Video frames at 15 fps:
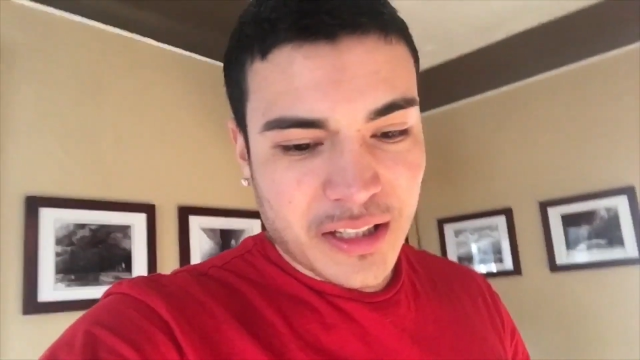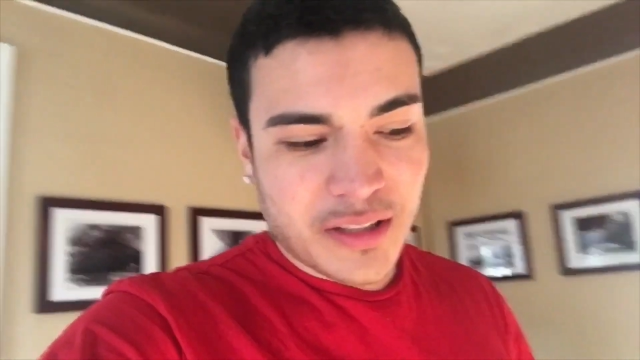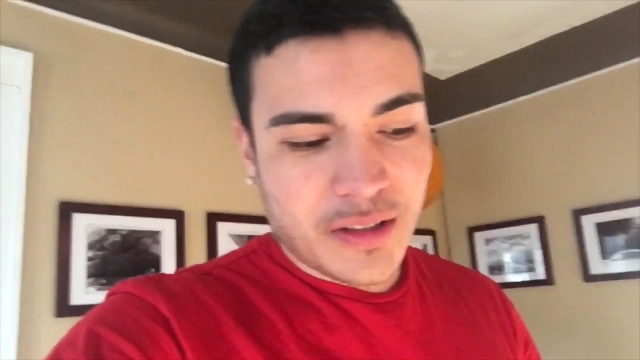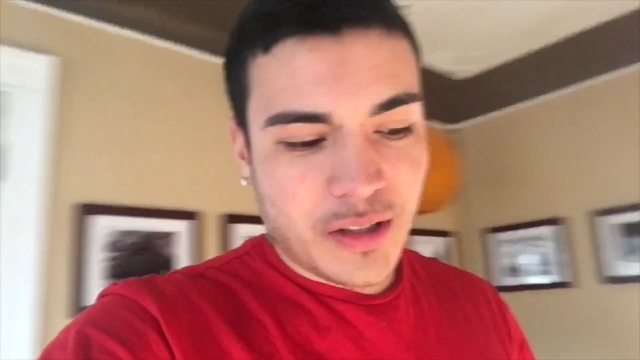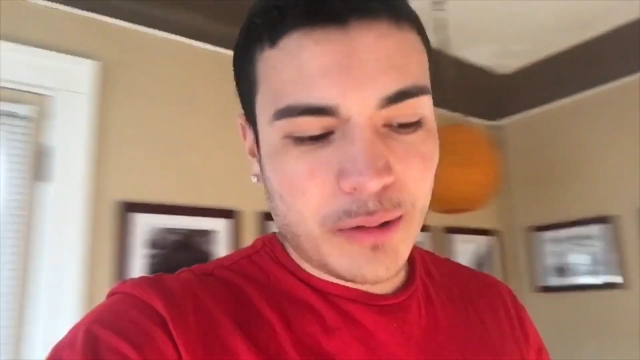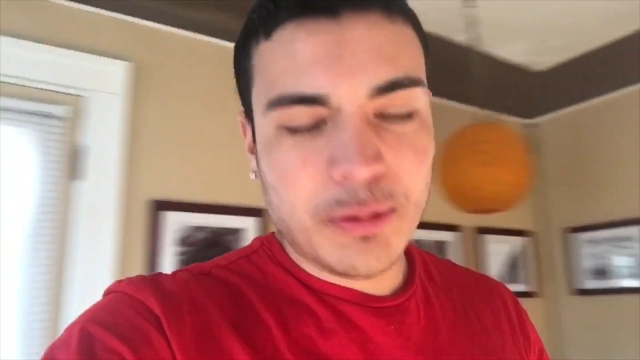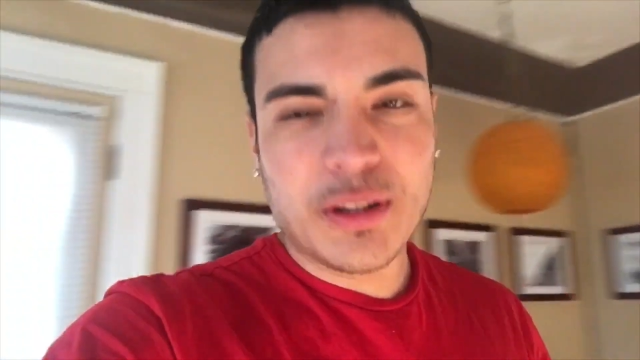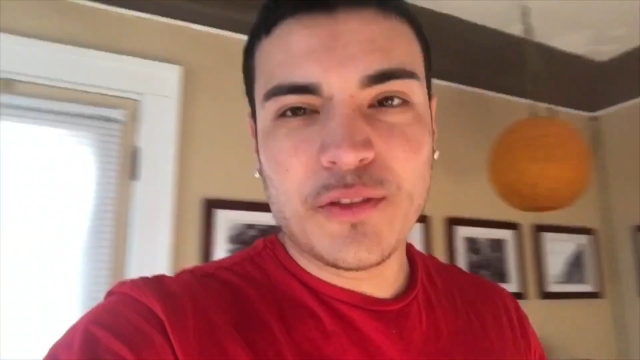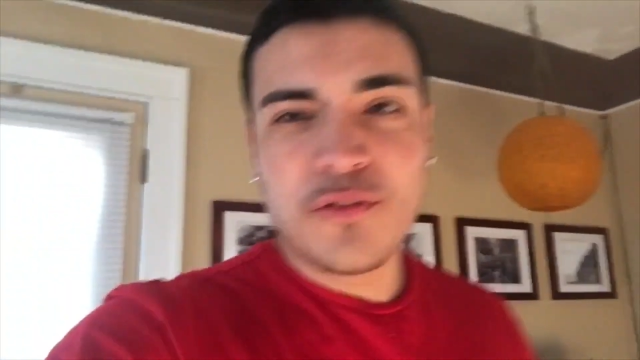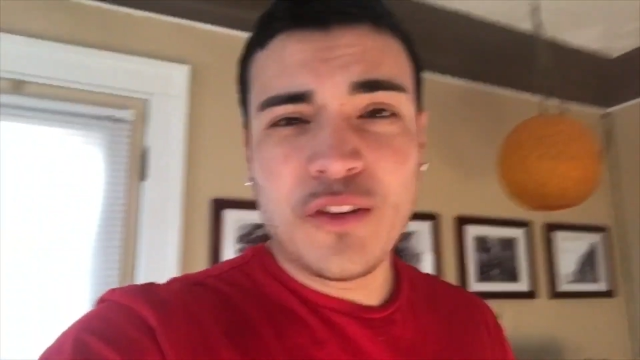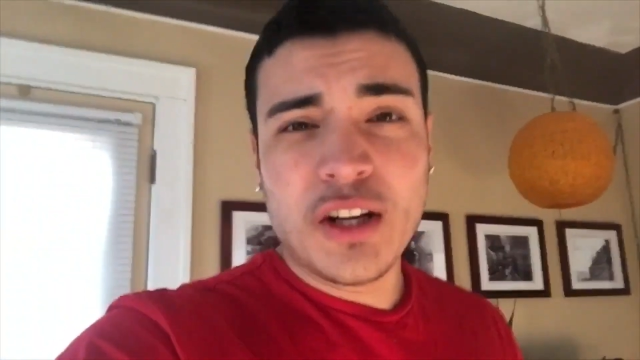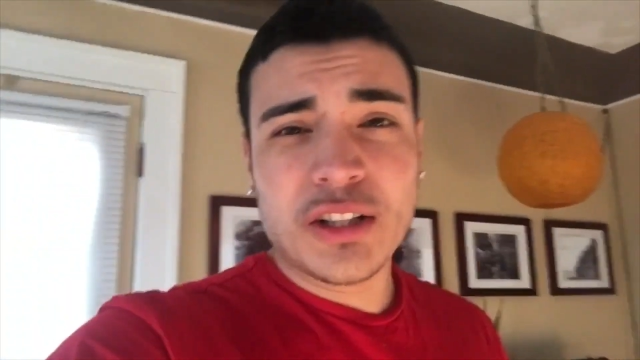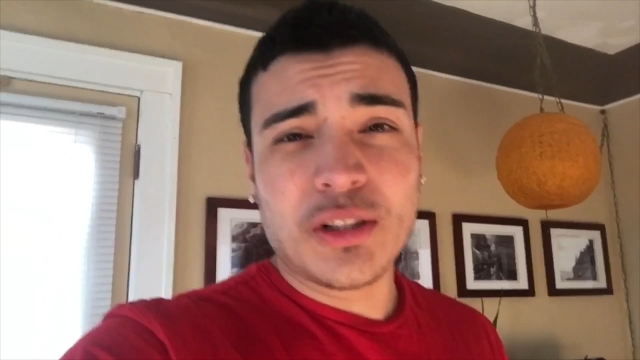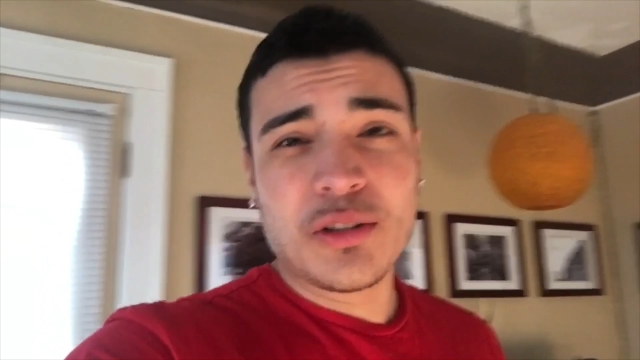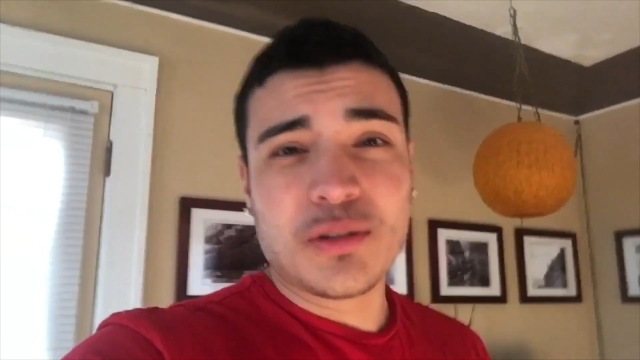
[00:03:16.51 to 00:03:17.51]
Oh, what the
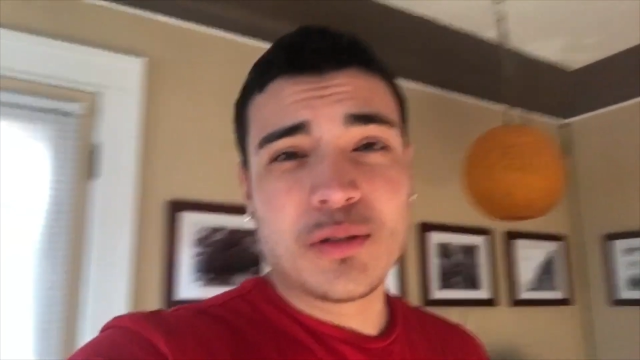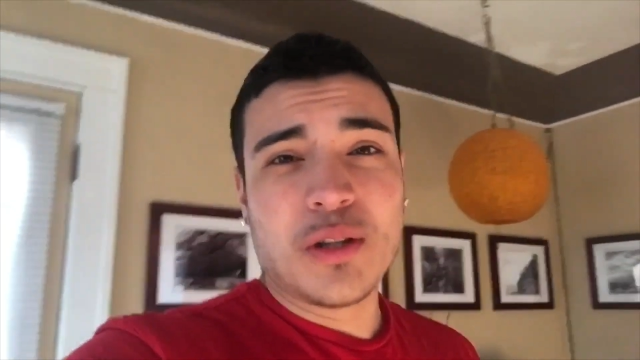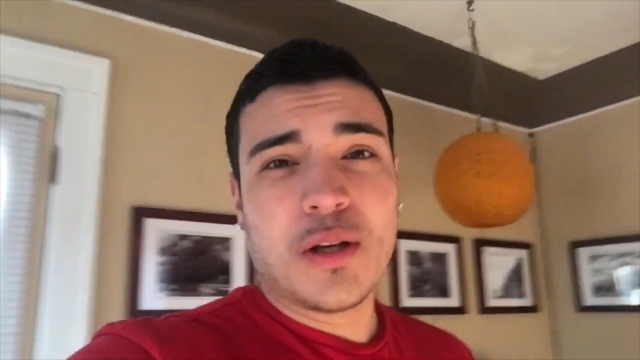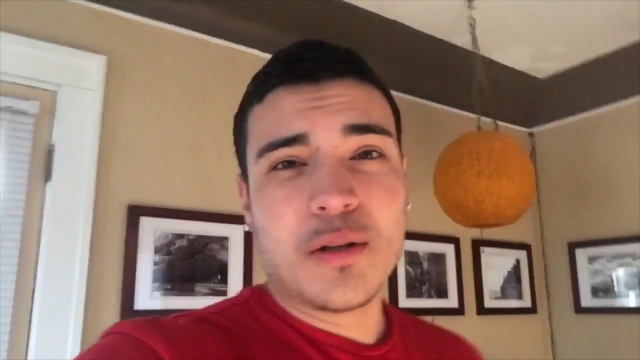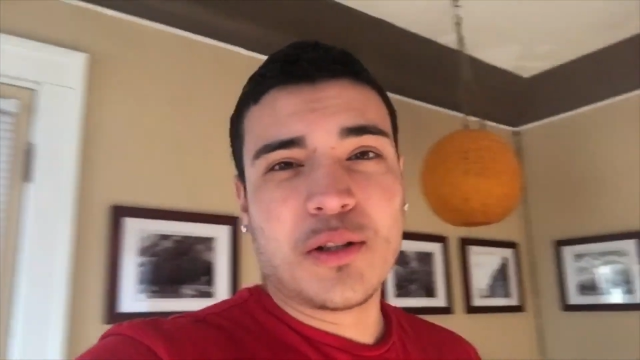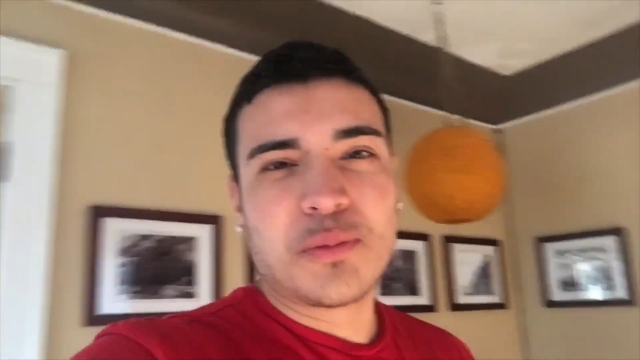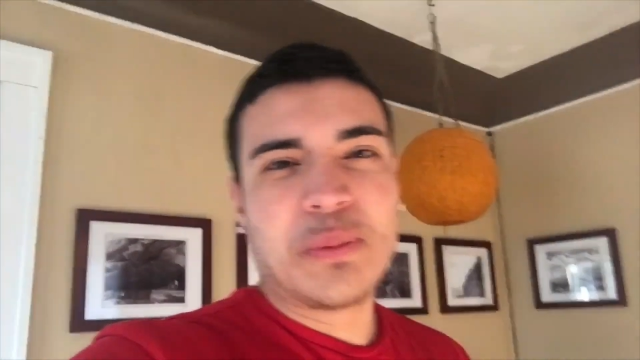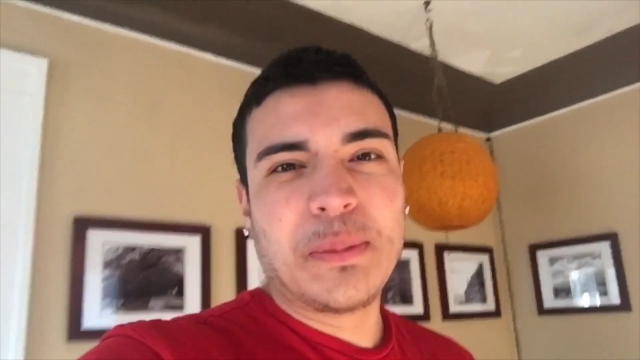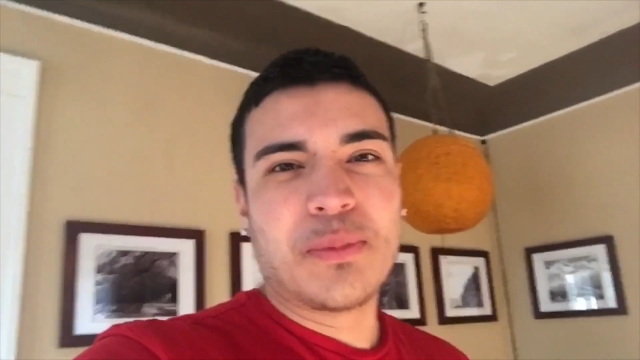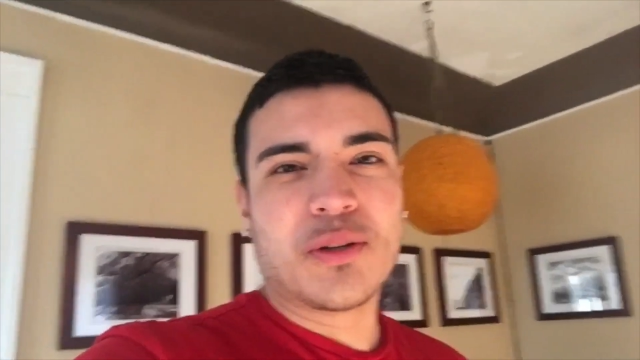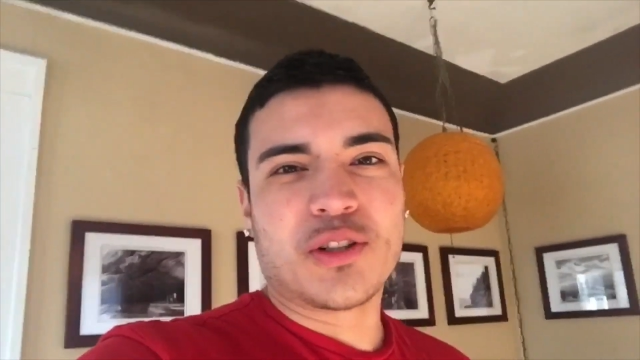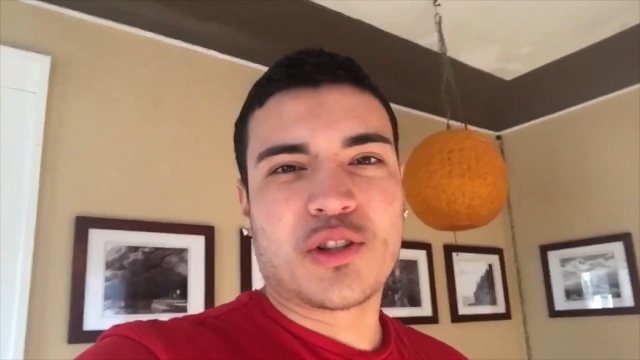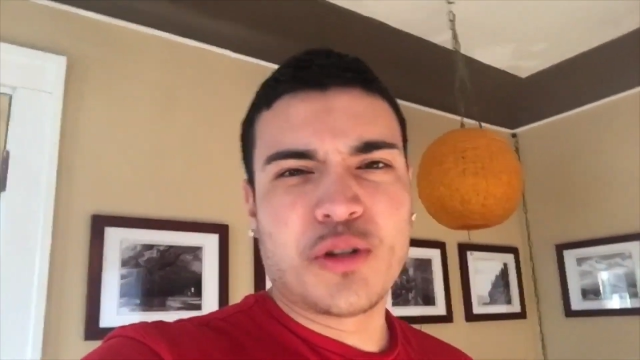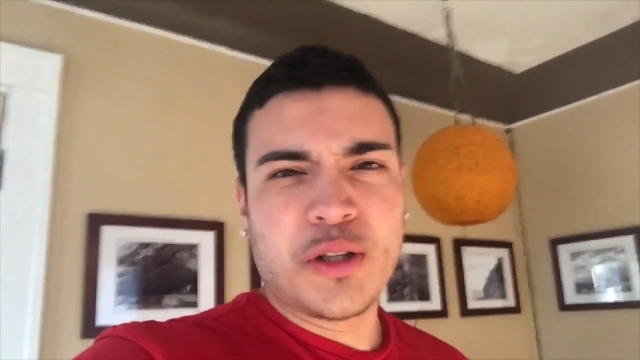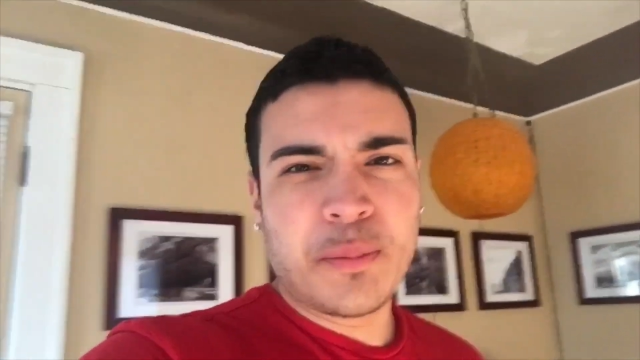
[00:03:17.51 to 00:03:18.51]
fuck? Those, those people
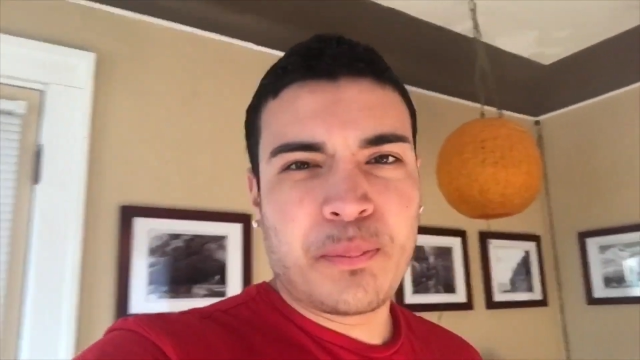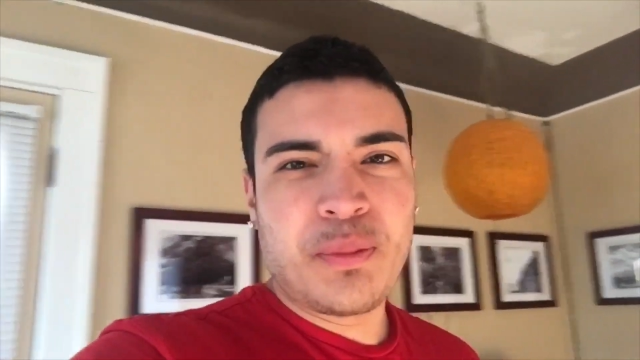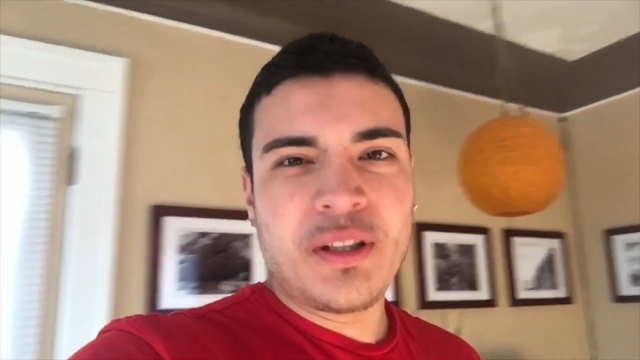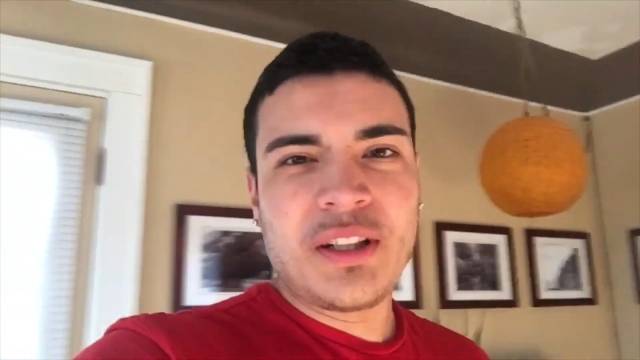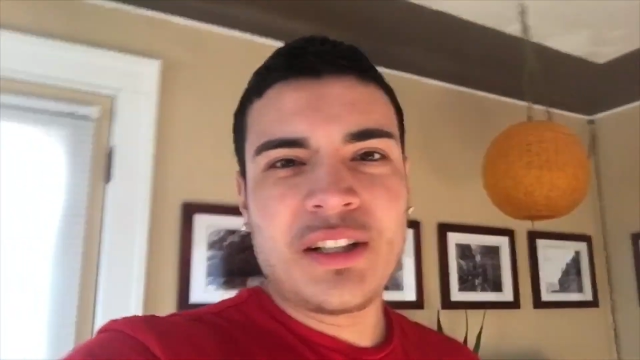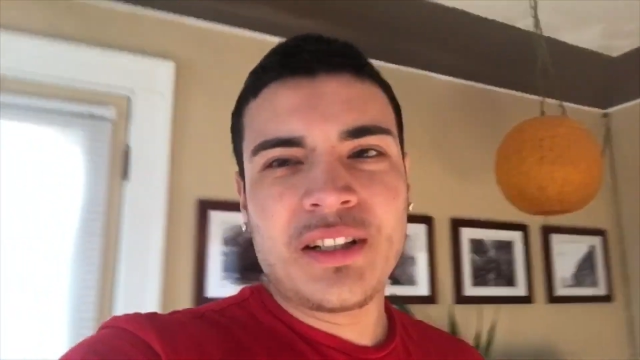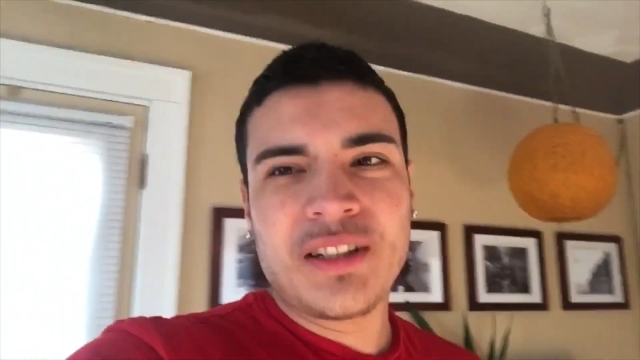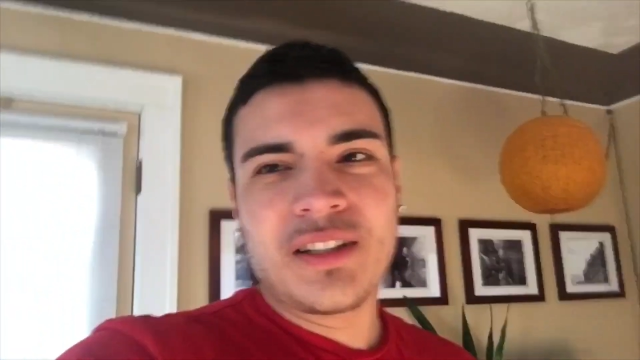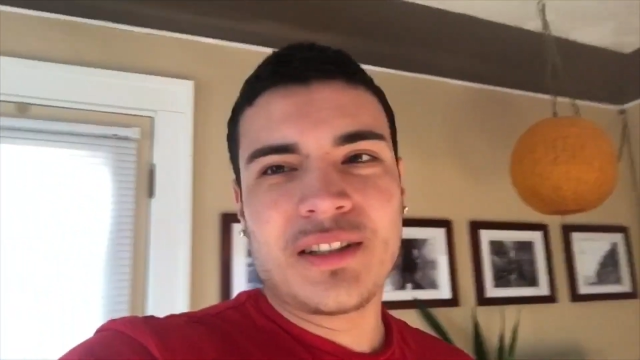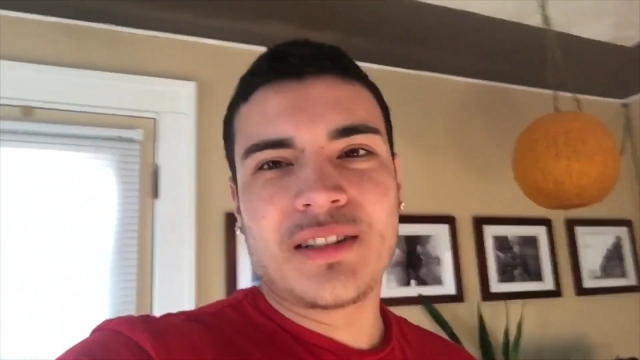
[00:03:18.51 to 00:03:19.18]
are tripping.